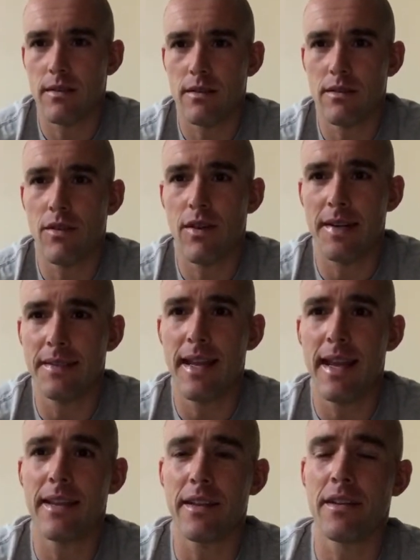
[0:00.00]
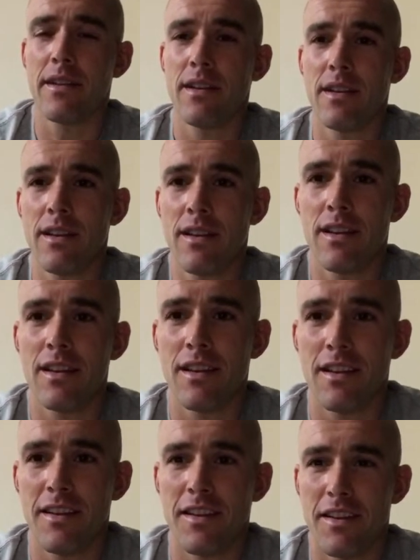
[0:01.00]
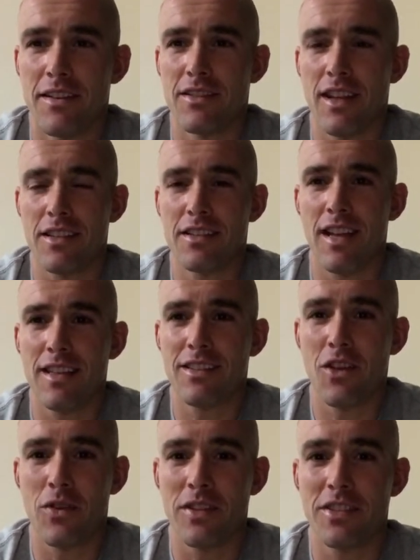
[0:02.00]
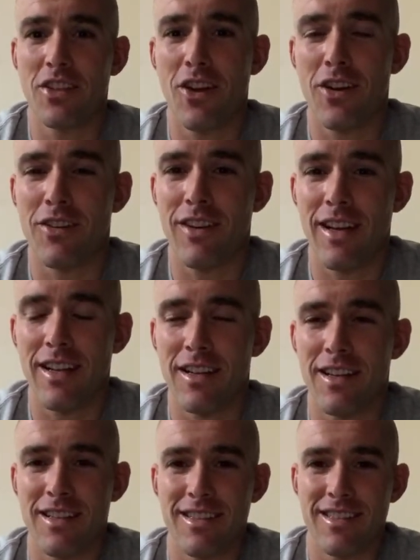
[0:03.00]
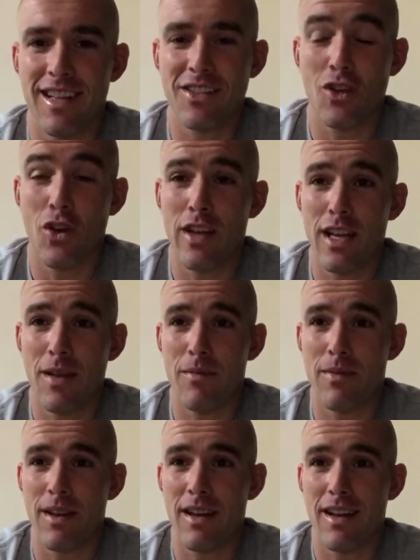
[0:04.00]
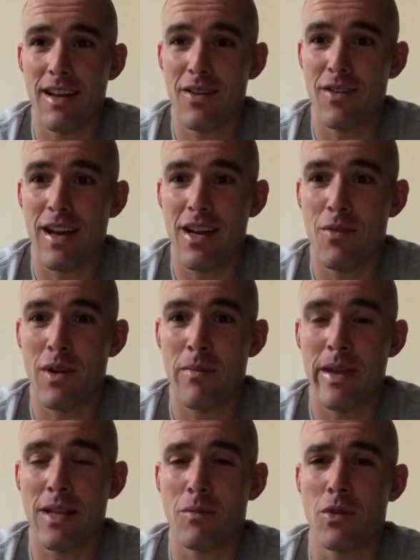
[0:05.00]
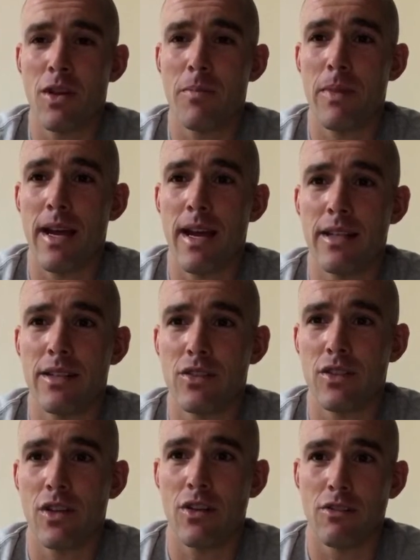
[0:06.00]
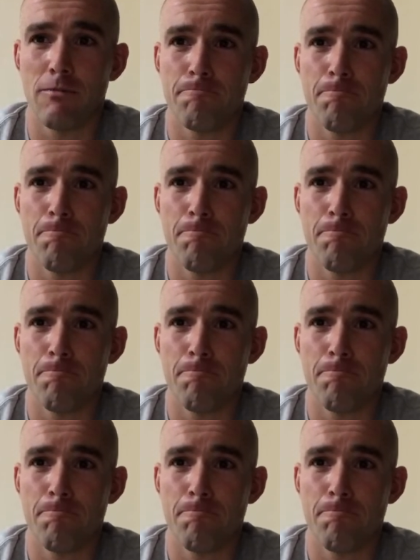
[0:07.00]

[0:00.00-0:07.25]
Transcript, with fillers: it's already taken. That's that's Tony Stark, right? That's that's all him. I don't I don't want to make him look bad, so